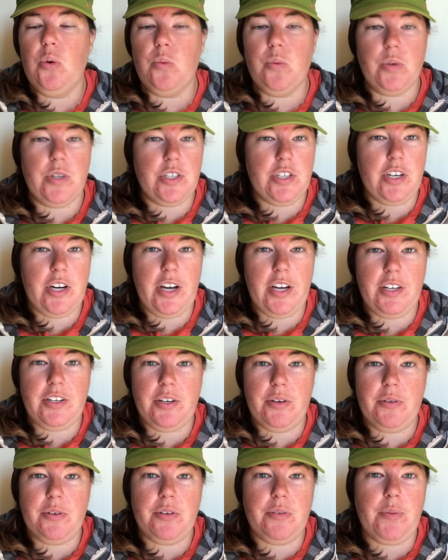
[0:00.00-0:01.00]
We tried
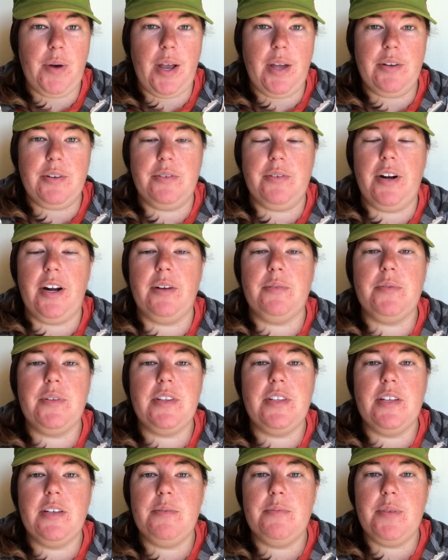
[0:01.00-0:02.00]
going around and around
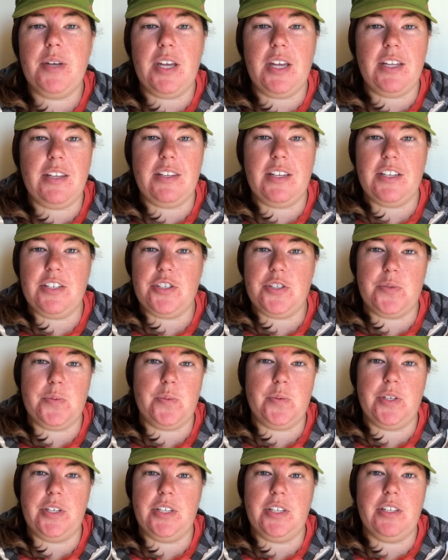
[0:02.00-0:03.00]
with them and they just
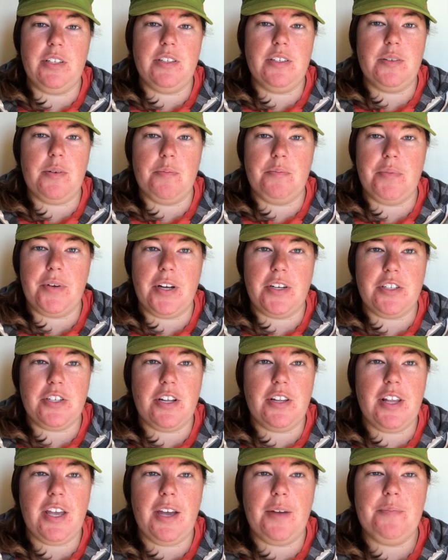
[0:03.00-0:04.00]
wouldn't budge
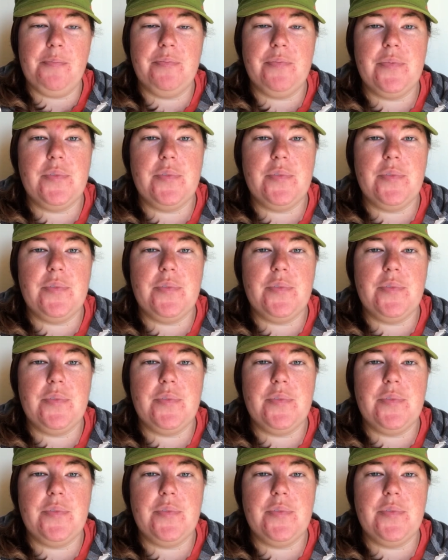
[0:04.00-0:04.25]
on that.